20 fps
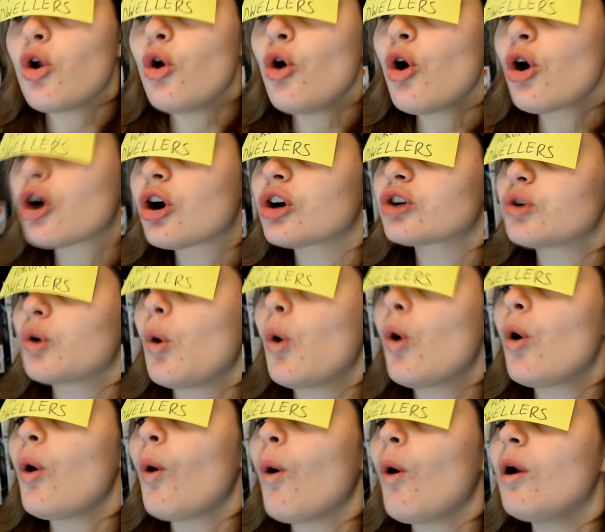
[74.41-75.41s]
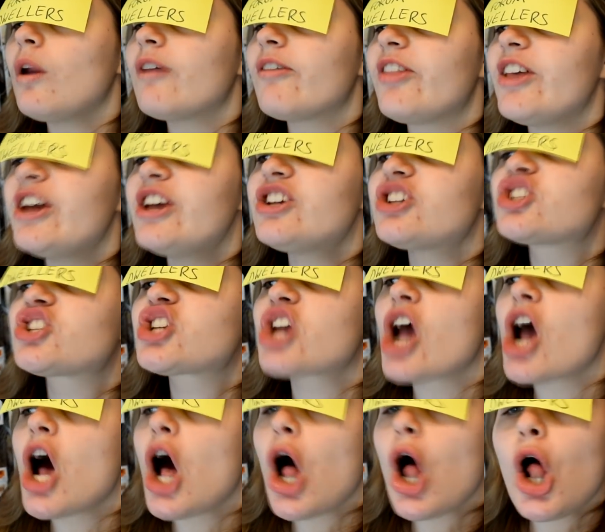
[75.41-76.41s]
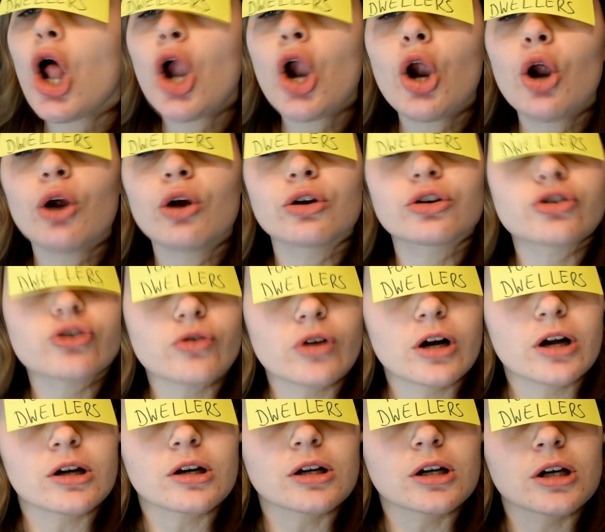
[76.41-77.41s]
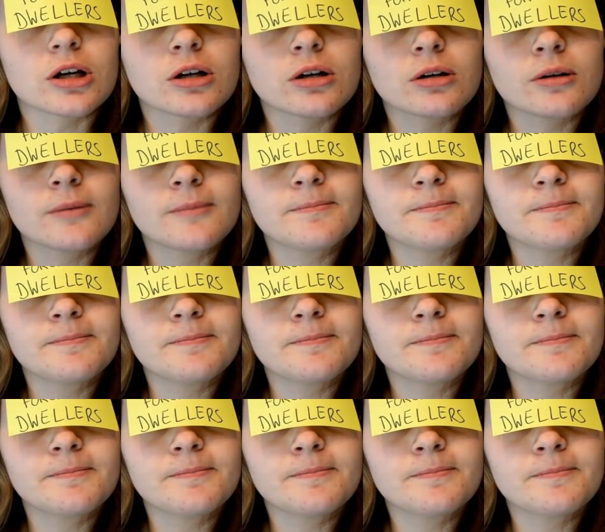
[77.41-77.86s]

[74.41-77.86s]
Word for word: Look at all of these children!